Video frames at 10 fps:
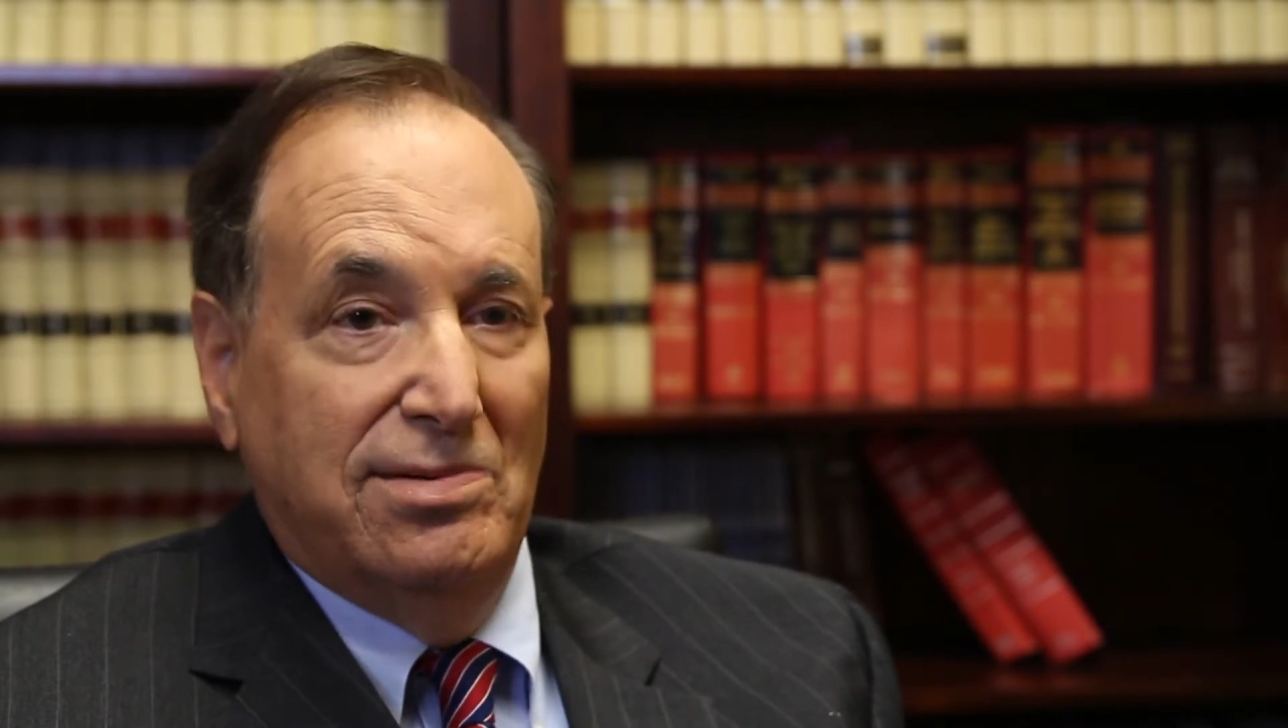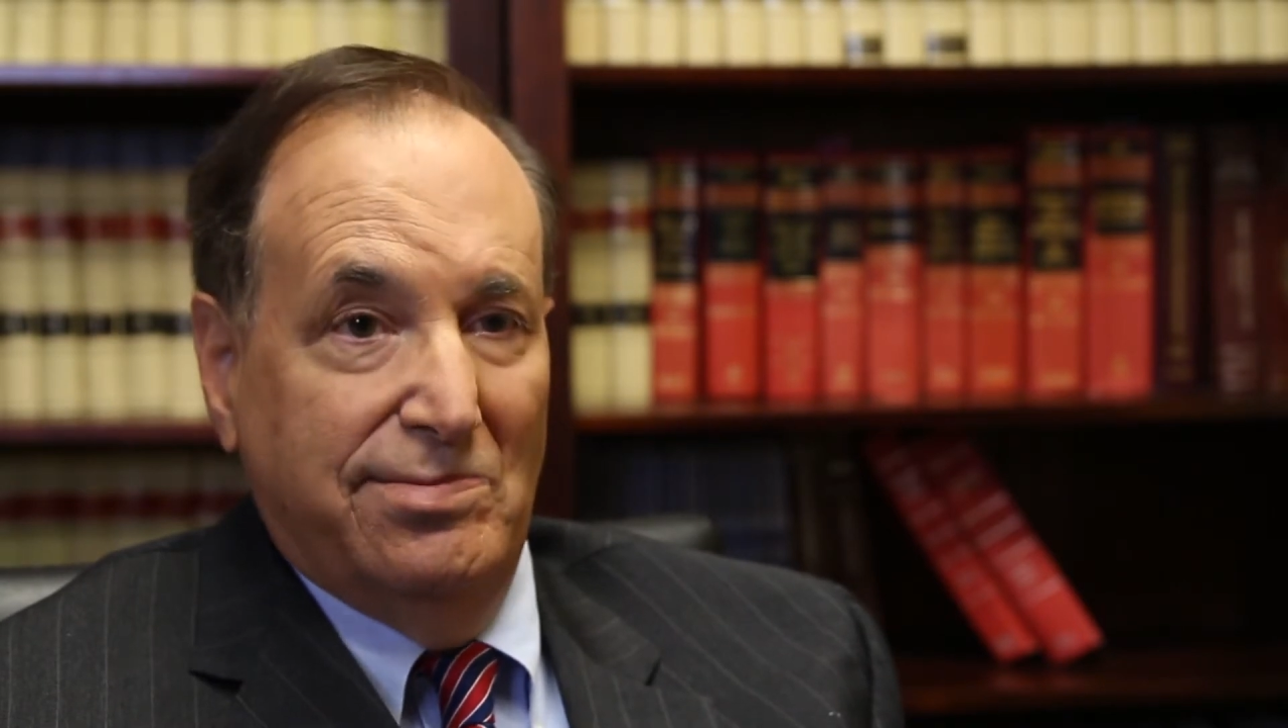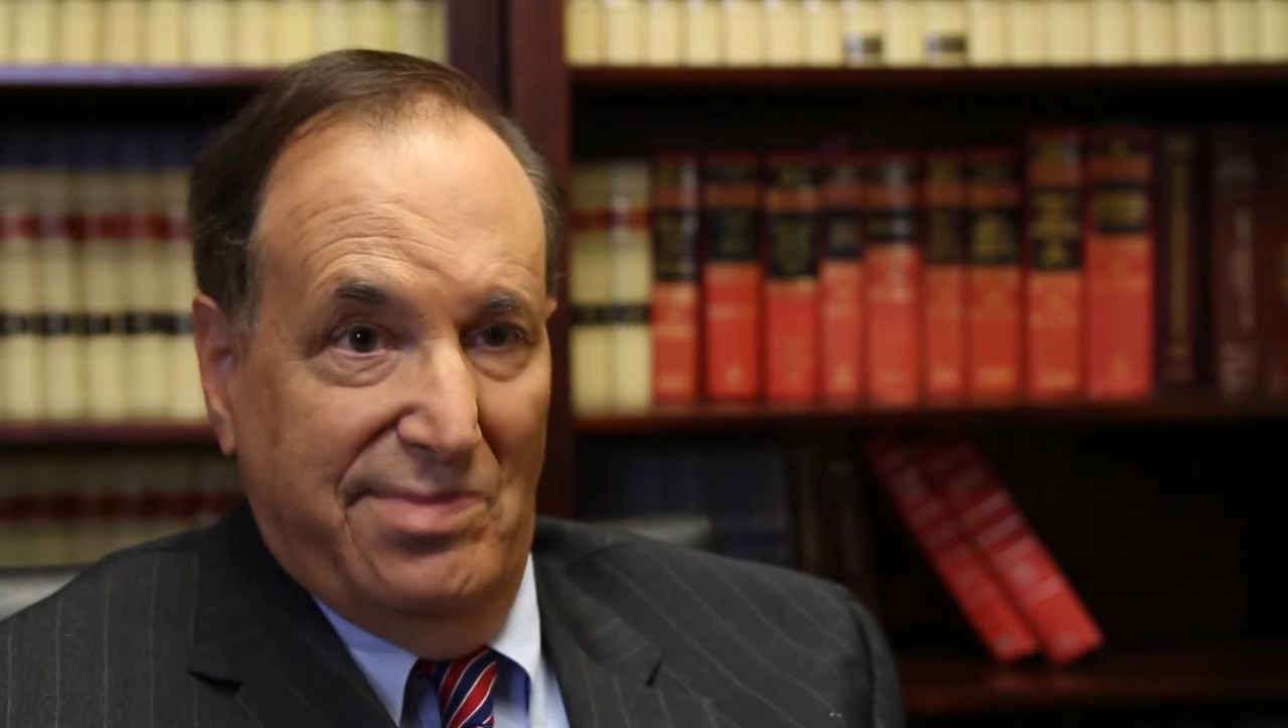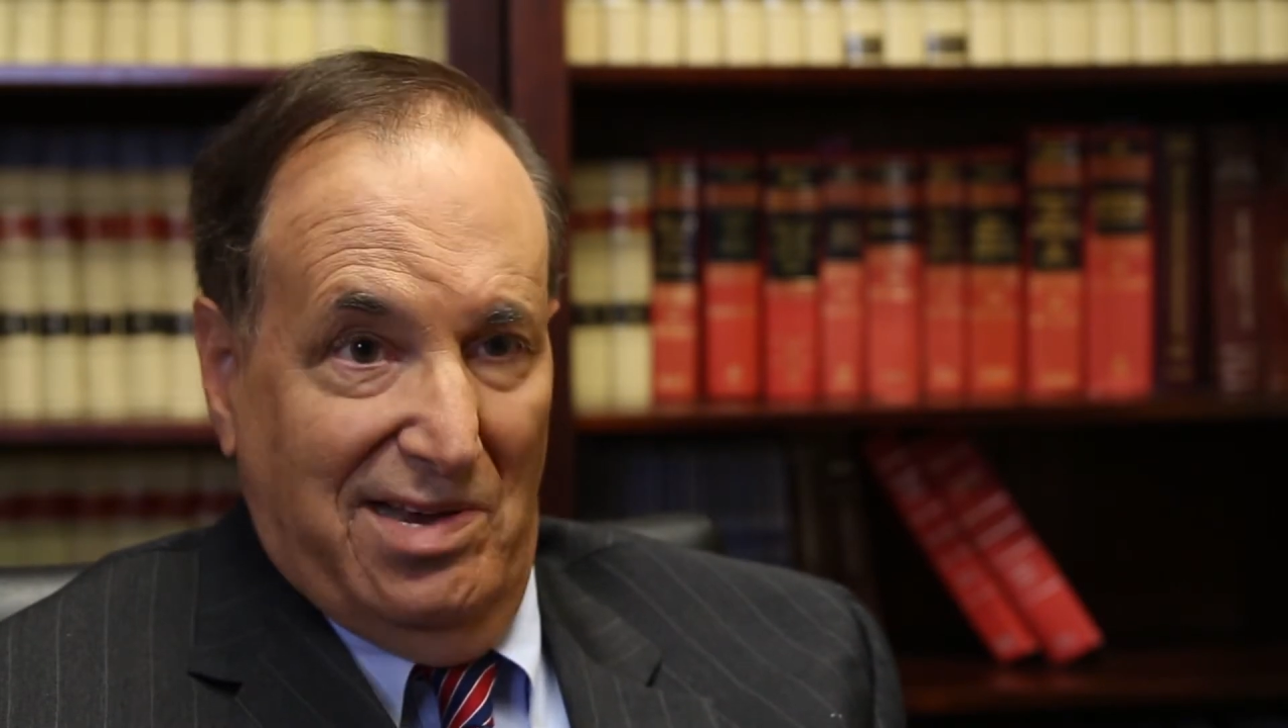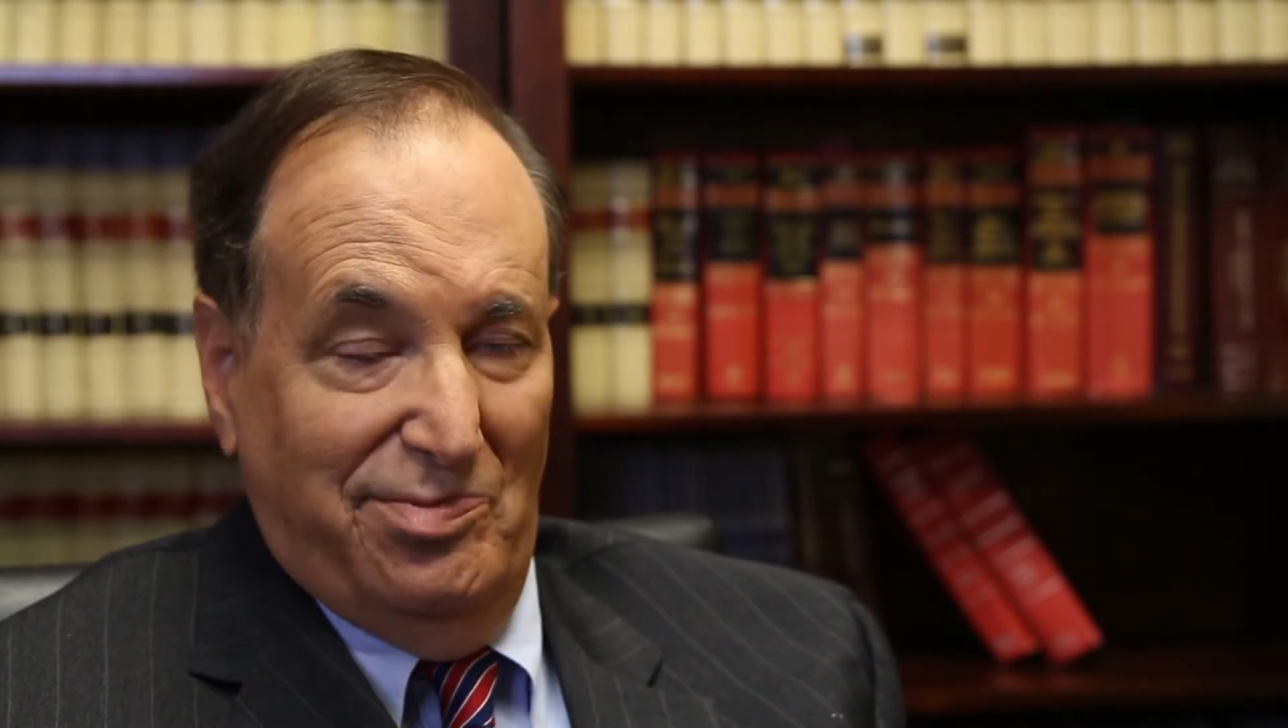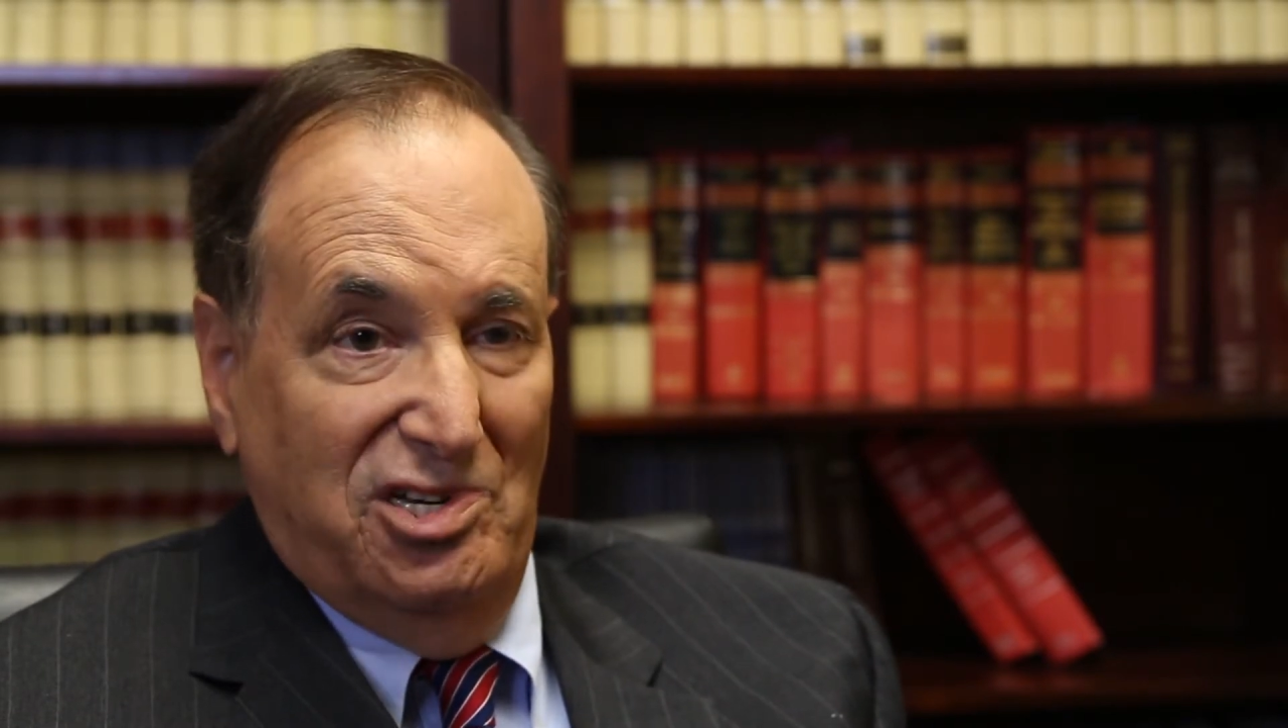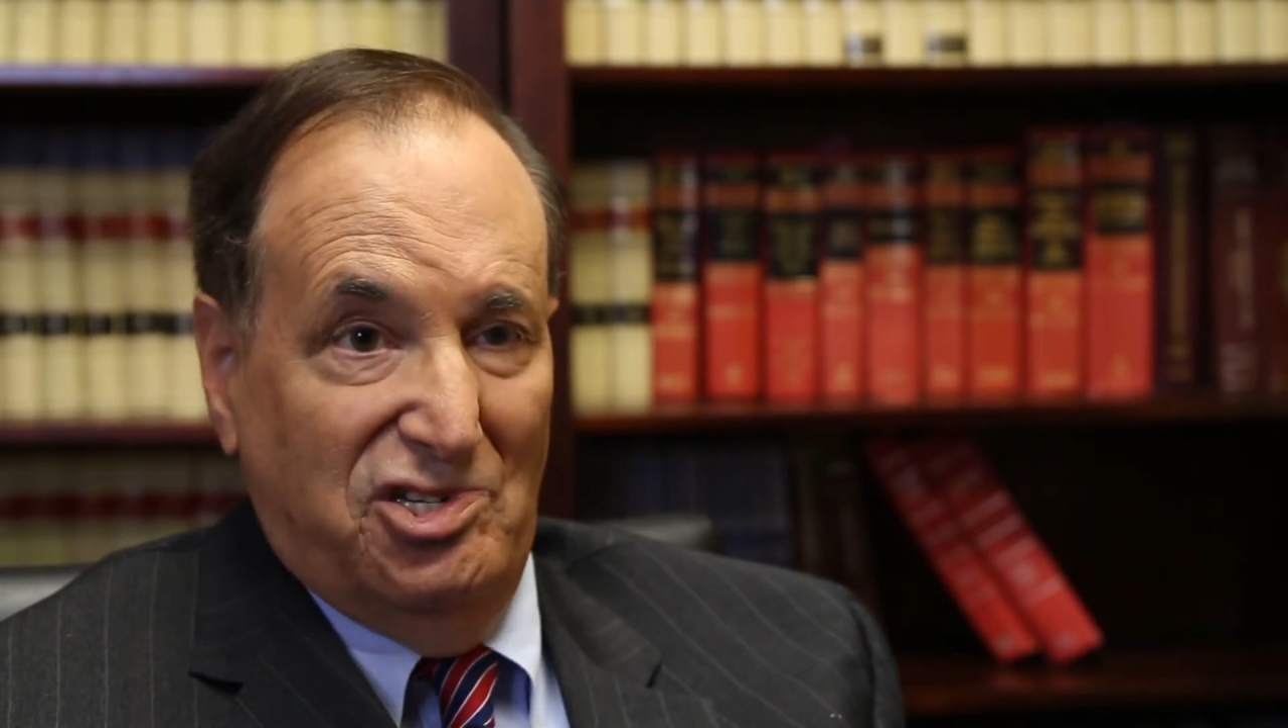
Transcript: maybe